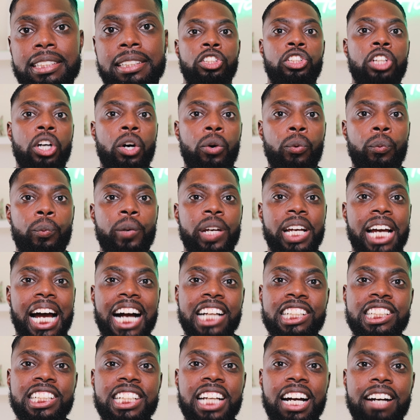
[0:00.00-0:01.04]
So we
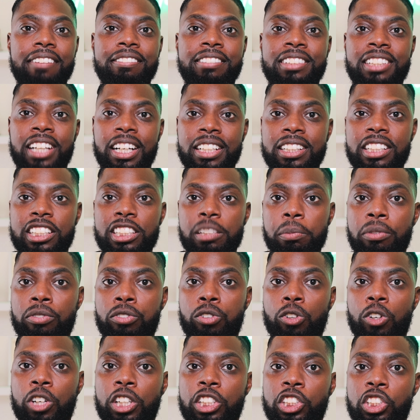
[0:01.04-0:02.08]
actually have done this
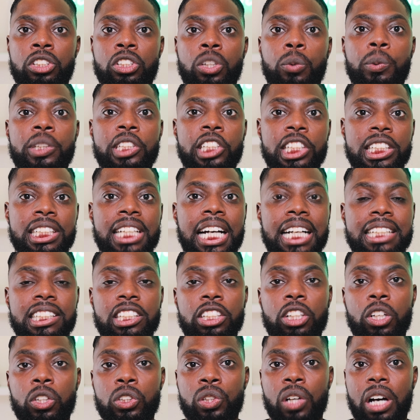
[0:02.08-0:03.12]
before, so we just had
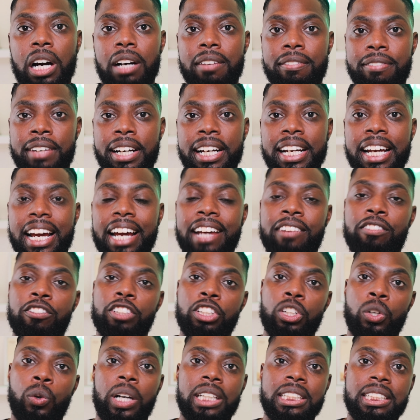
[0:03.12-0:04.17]
to go to our vet and
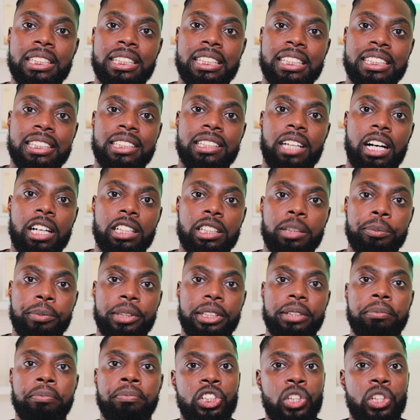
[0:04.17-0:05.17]
request this document.